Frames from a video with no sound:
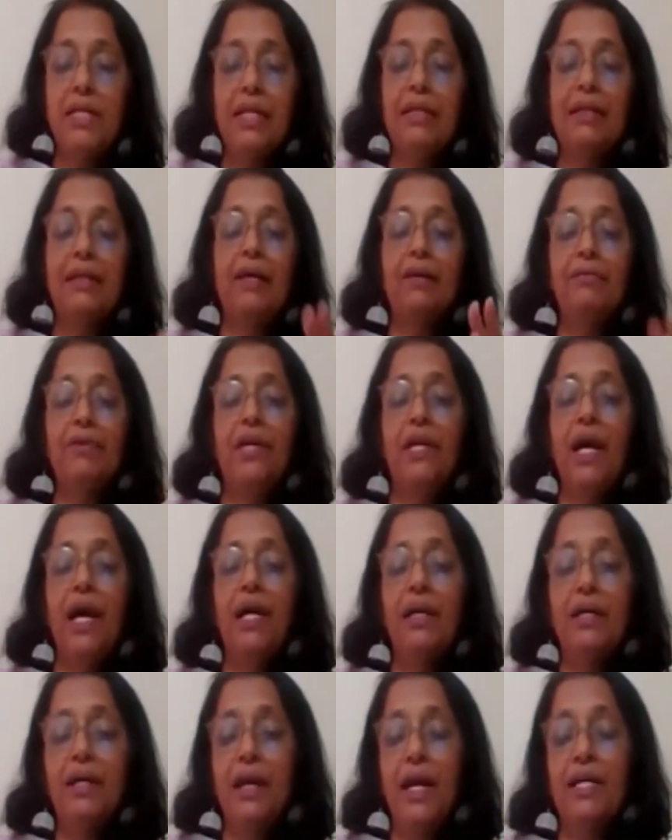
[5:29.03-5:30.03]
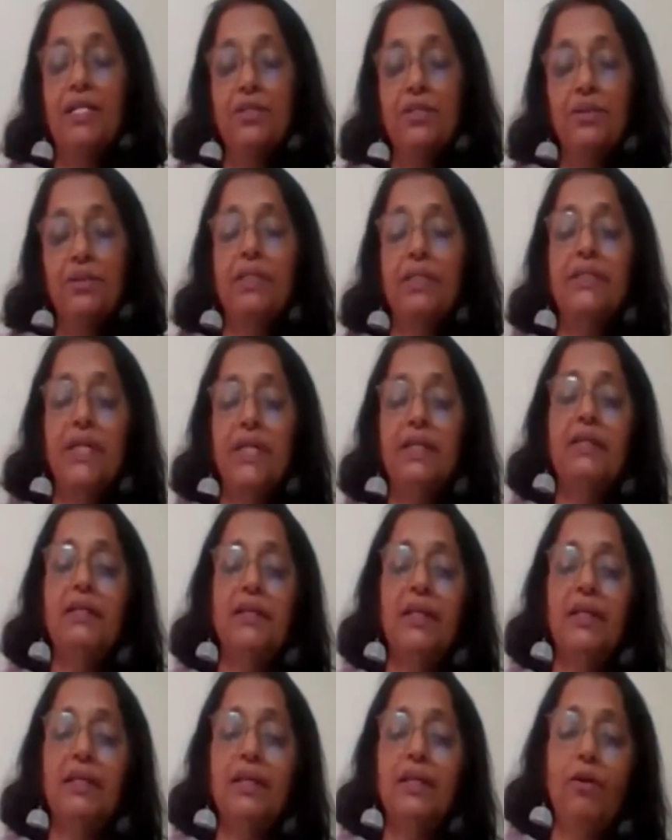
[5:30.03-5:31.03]
Till then, we had graduates
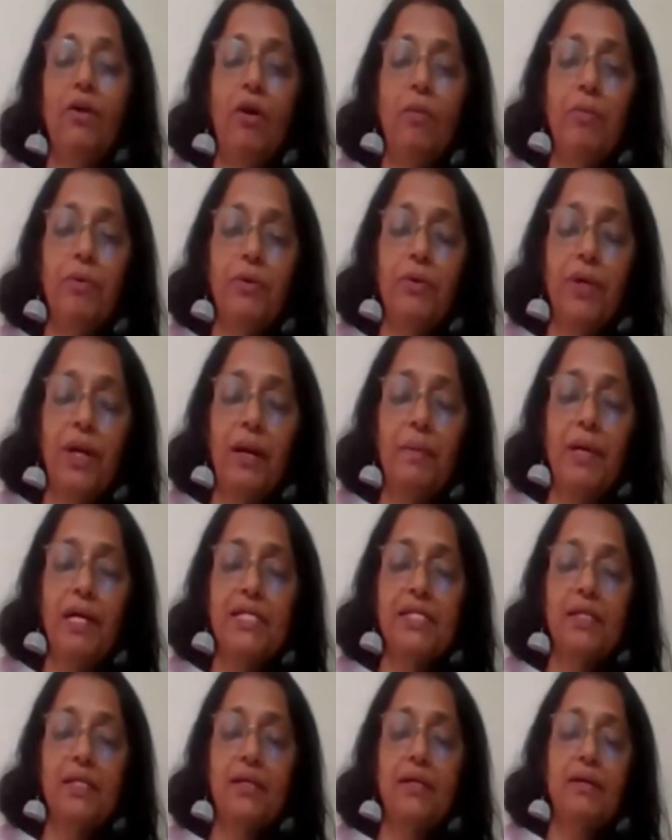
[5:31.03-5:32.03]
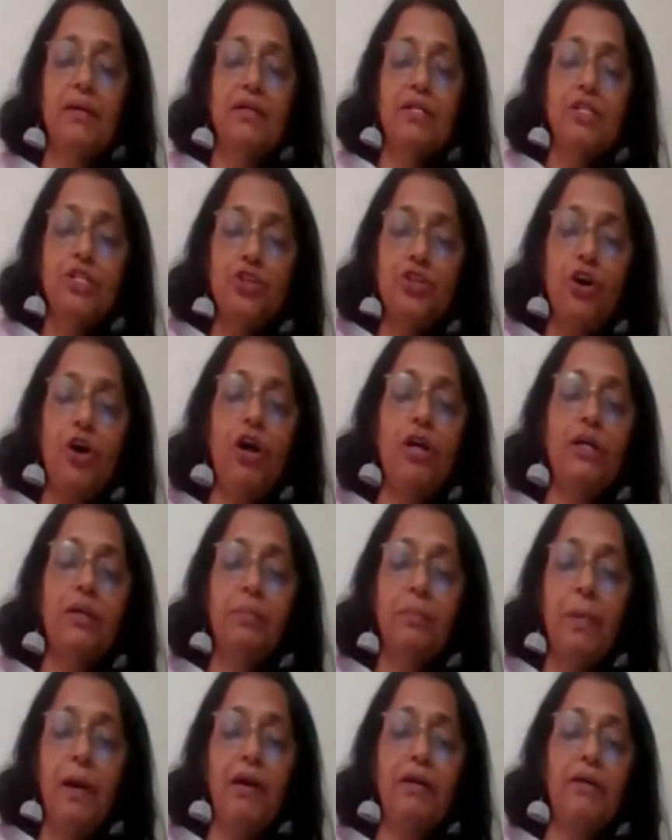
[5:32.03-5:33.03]
entering the law program as a
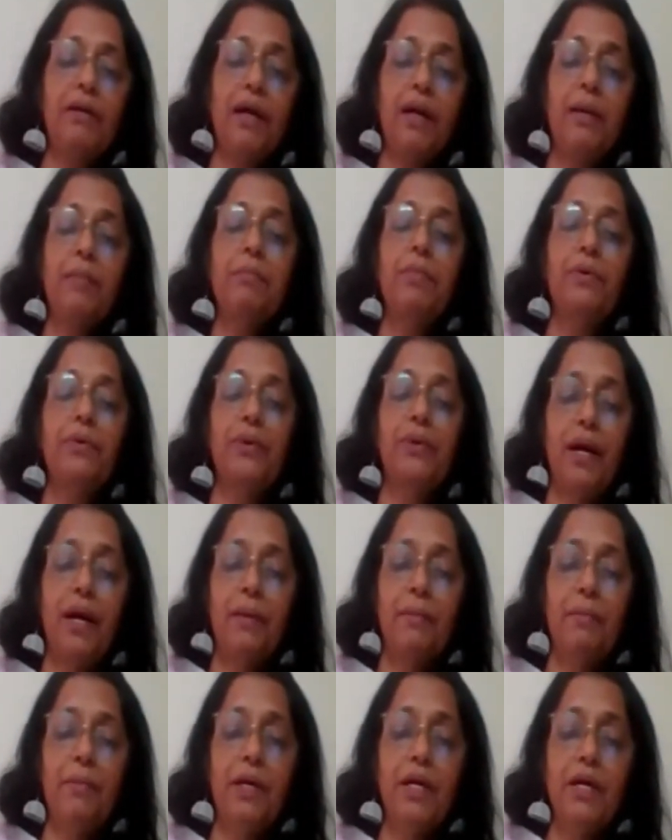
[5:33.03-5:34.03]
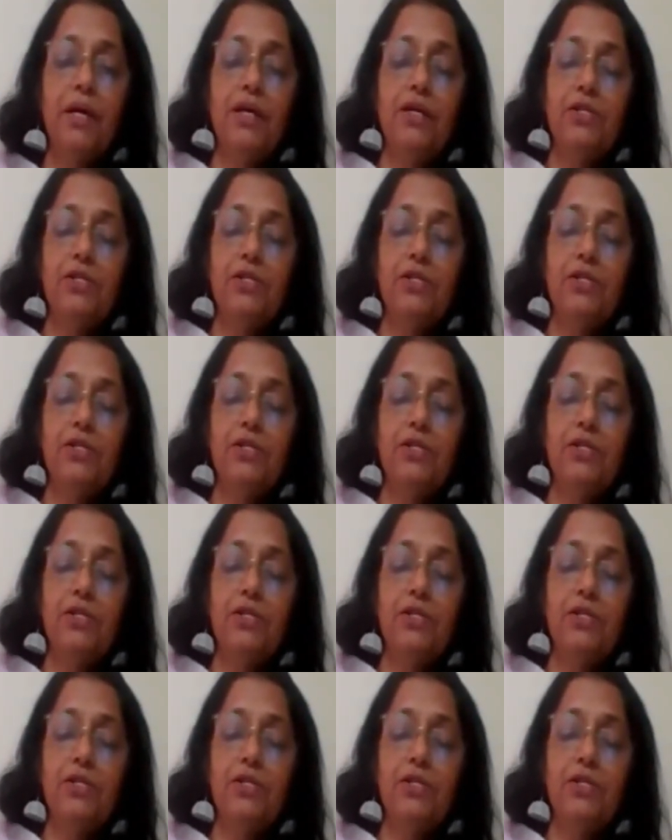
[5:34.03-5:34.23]
short part-time program.